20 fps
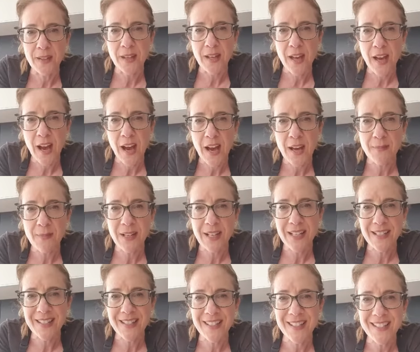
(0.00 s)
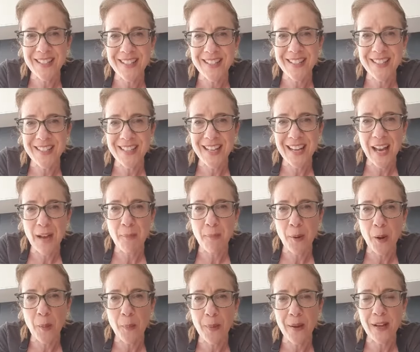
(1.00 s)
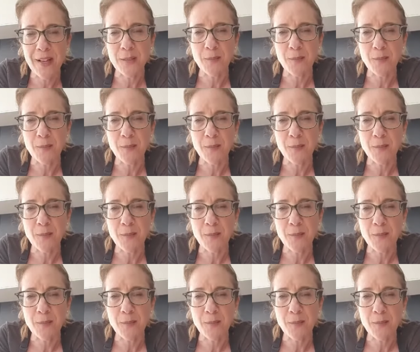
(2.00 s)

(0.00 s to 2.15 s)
Hi, Melissa, Sydney, and Poppy.